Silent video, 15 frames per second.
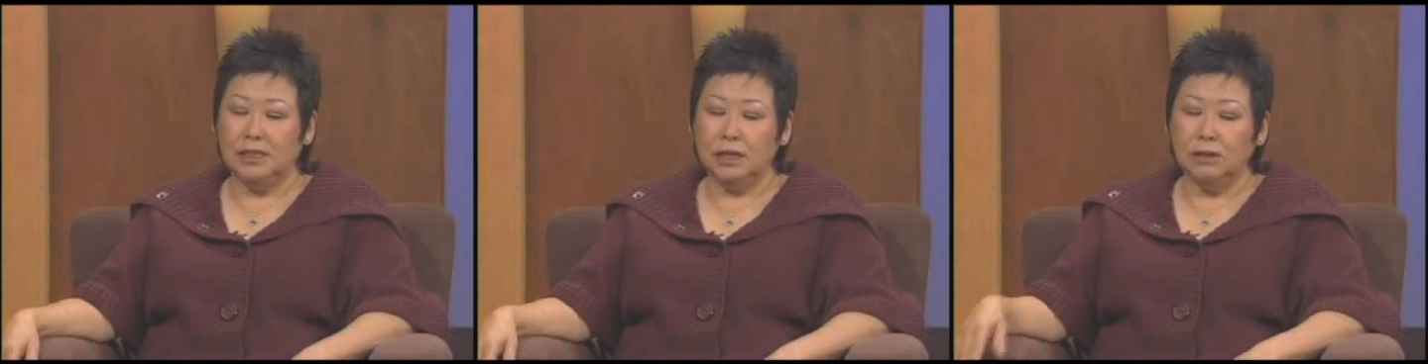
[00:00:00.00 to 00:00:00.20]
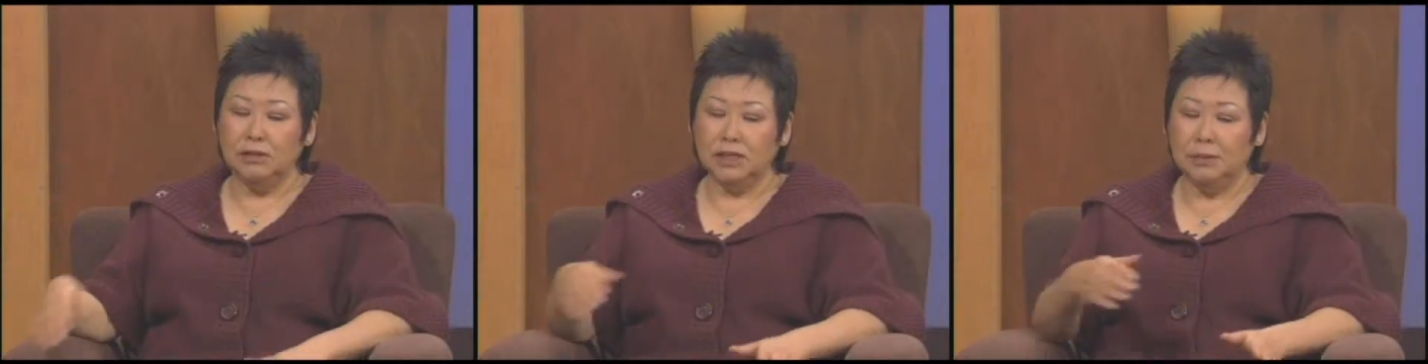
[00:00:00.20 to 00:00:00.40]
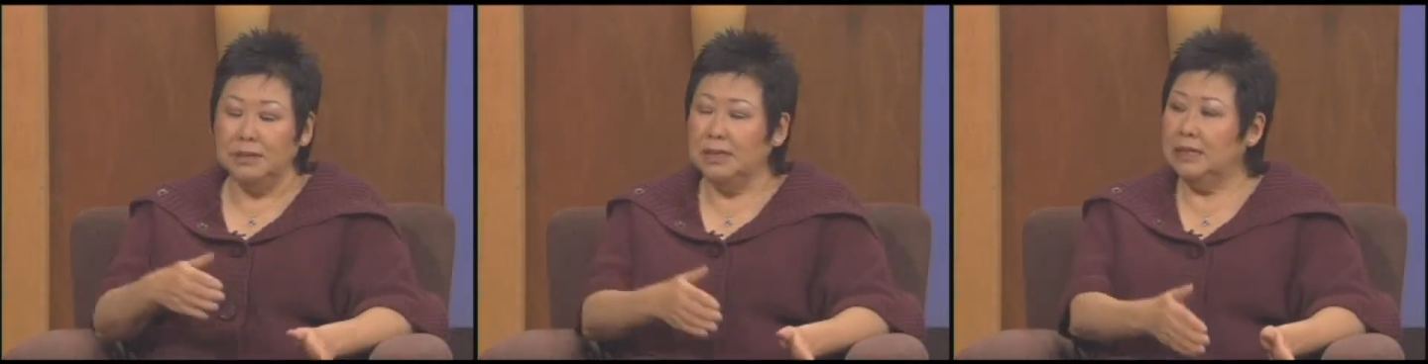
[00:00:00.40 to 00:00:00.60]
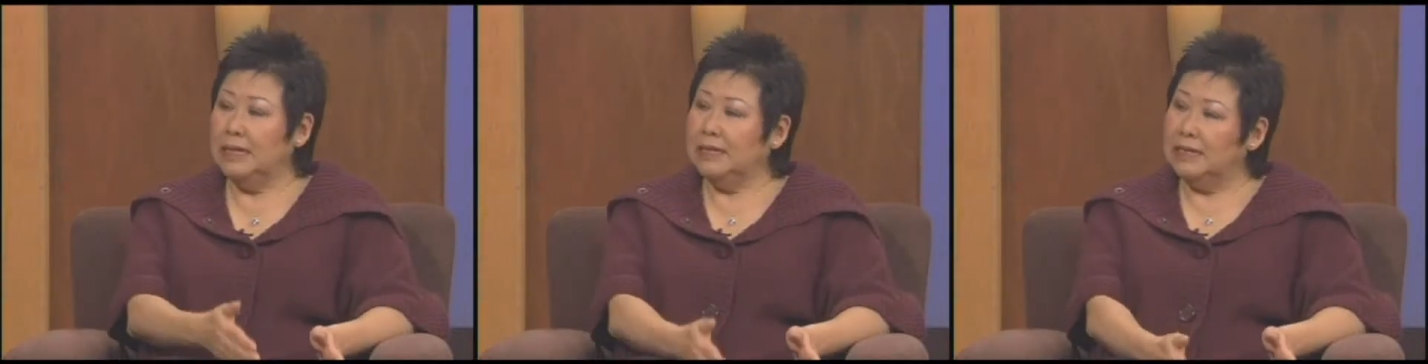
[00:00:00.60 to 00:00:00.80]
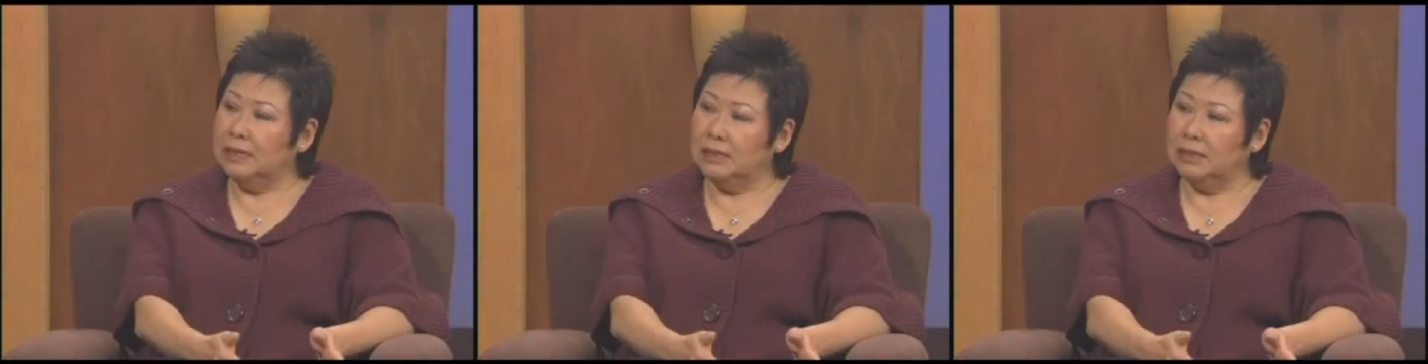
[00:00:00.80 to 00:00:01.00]
So something
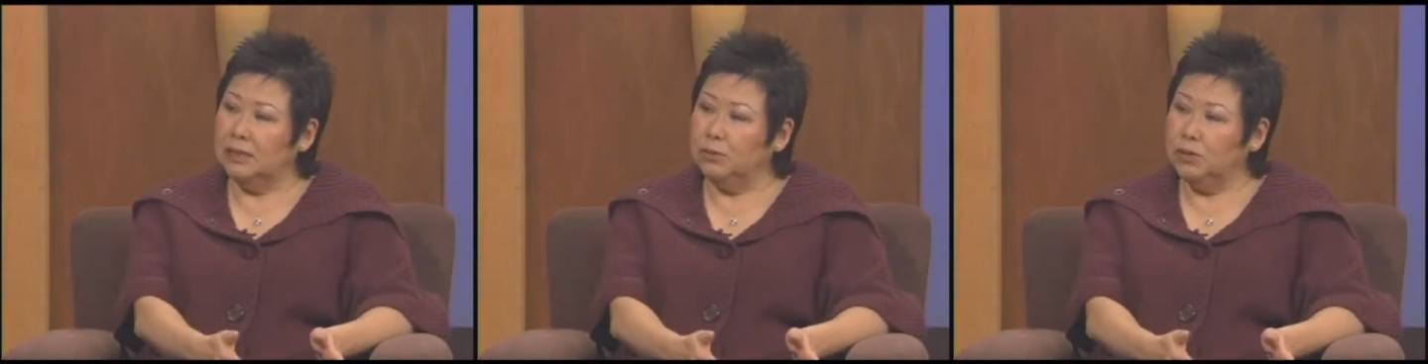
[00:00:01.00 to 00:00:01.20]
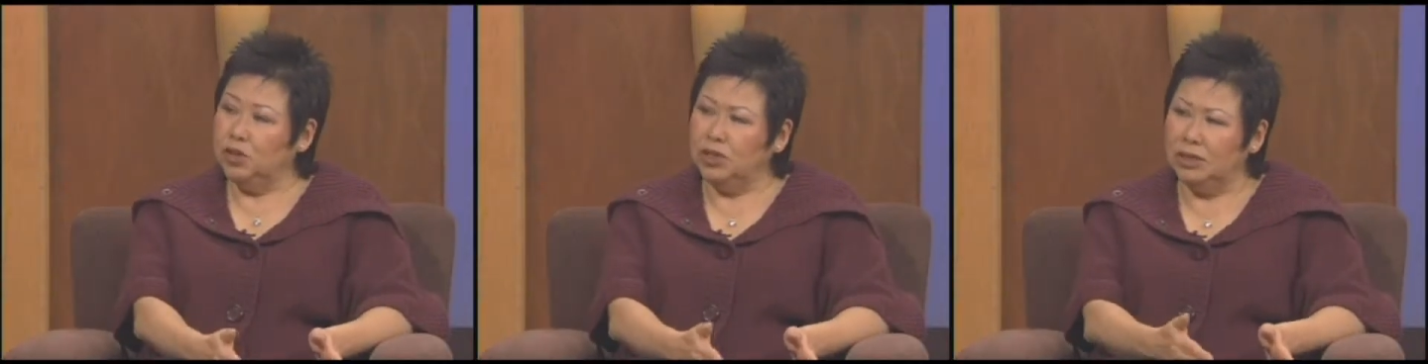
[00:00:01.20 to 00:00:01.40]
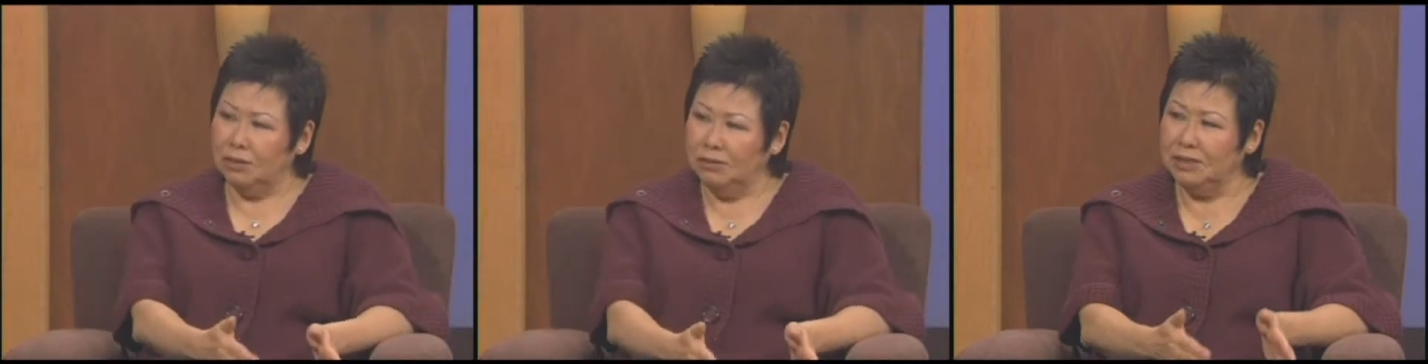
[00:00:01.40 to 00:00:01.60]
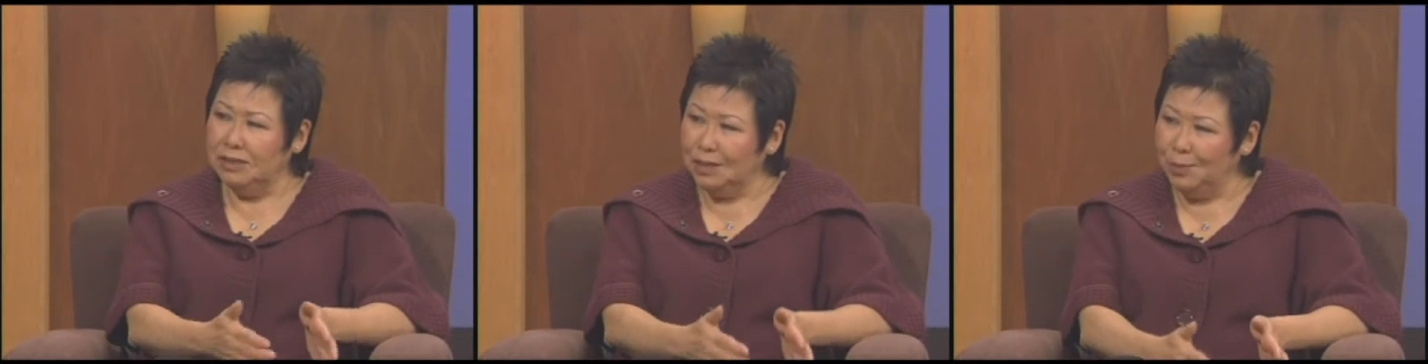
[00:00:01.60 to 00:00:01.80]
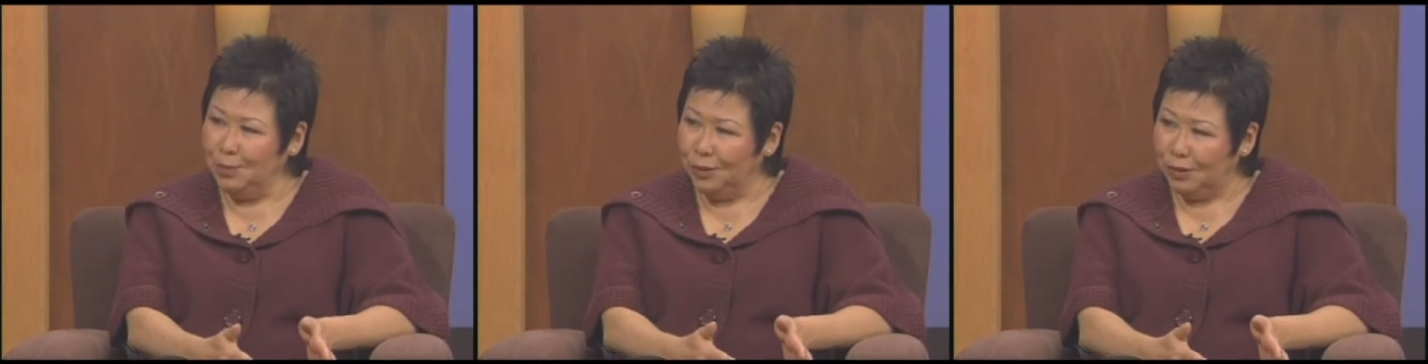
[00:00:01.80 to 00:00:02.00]
like this, which is so
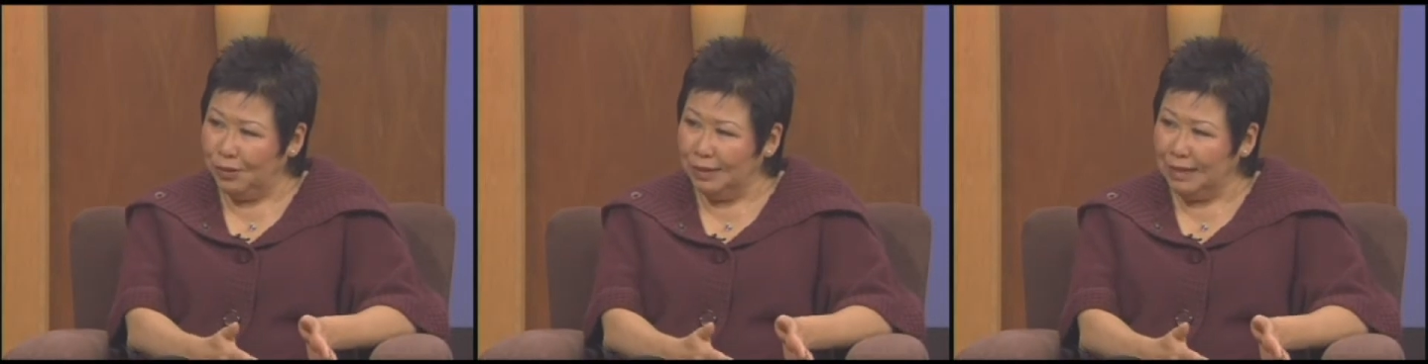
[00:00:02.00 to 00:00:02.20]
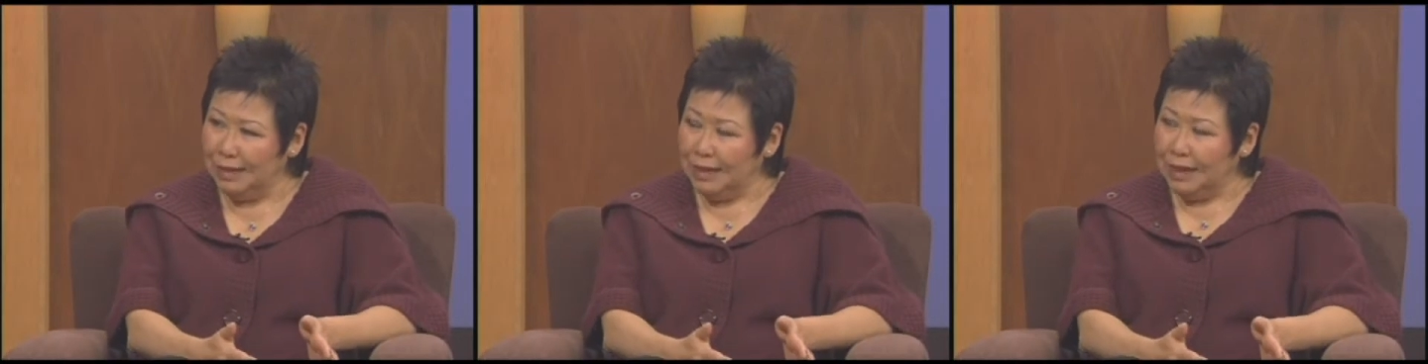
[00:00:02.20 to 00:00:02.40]
simple,